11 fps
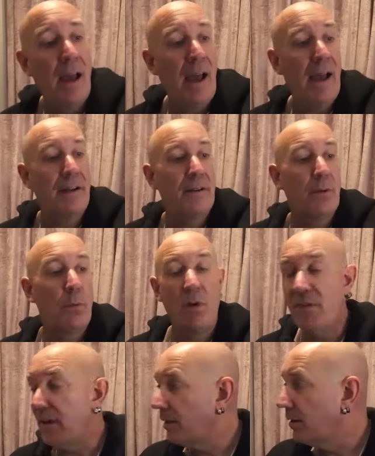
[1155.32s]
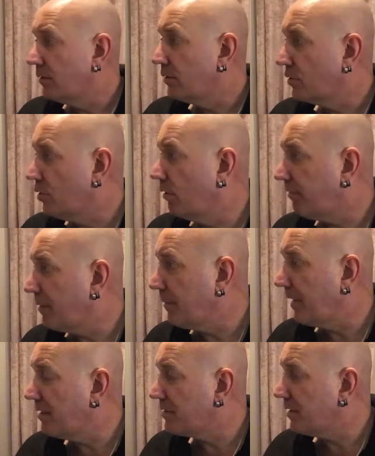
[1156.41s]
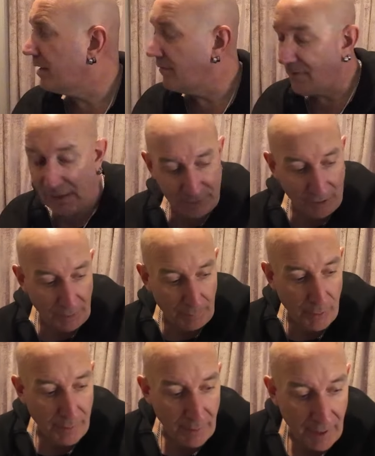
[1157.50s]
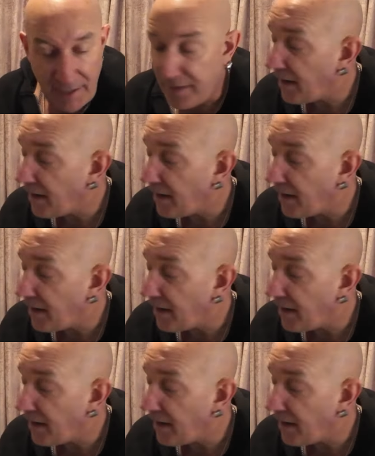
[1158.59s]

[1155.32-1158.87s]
And within 2 or 3 minutes, that starts to blow heat.